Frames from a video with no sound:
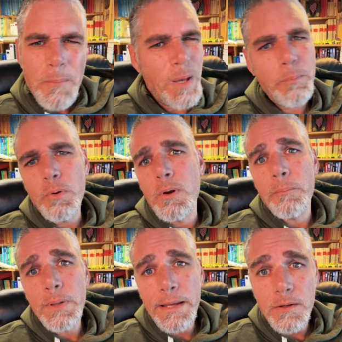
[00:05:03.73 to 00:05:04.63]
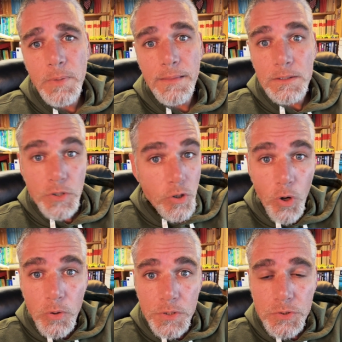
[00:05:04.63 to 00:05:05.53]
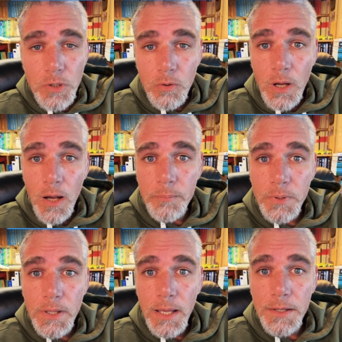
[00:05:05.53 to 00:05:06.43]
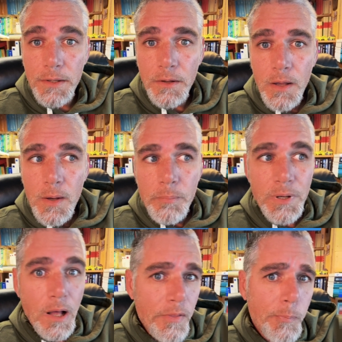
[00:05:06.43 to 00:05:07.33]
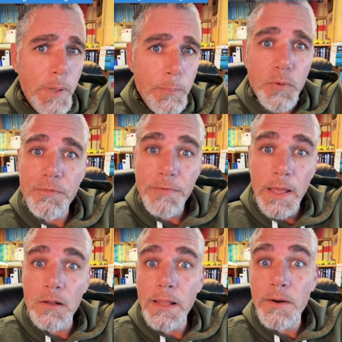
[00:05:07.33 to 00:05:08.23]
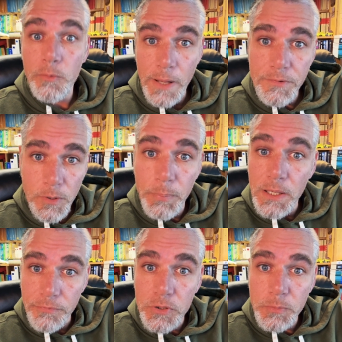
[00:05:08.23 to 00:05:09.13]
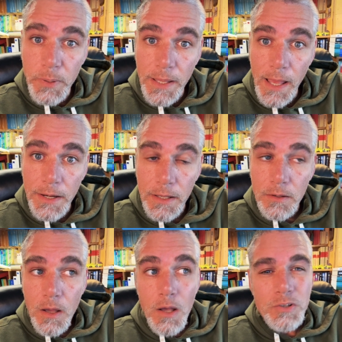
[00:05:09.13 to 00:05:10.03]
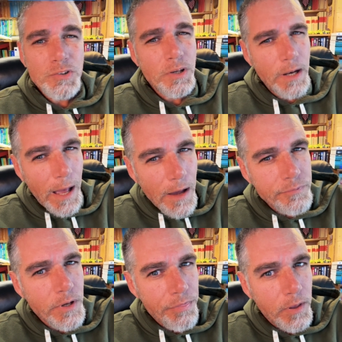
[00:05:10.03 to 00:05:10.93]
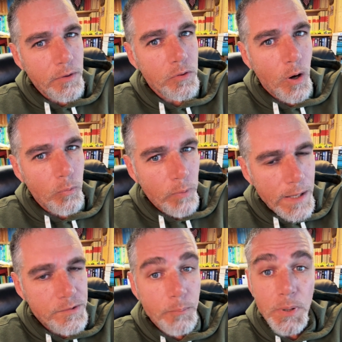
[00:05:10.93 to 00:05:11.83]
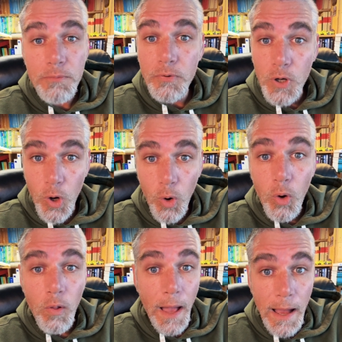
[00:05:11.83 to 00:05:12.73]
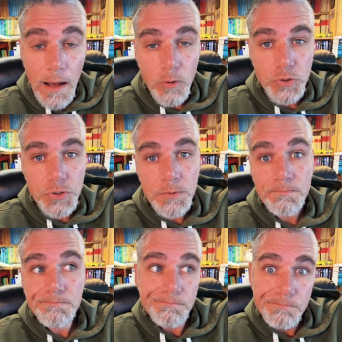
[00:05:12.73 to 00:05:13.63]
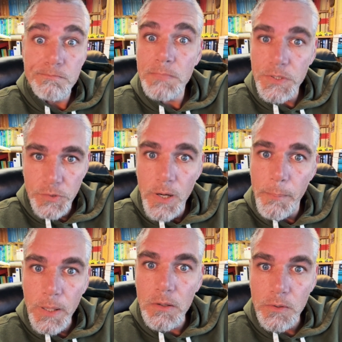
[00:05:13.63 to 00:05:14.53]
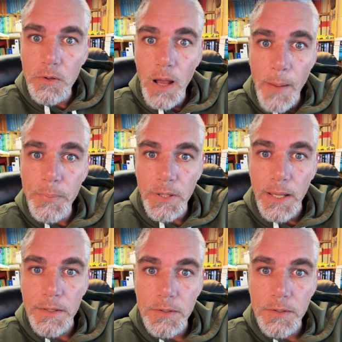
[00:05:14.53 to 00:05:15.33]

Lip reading: People complain to me that the code is so complicated, but other people fail at a recipe for spaghetti. So you'd have to think a recipe for a whole house is going to be a little complicated.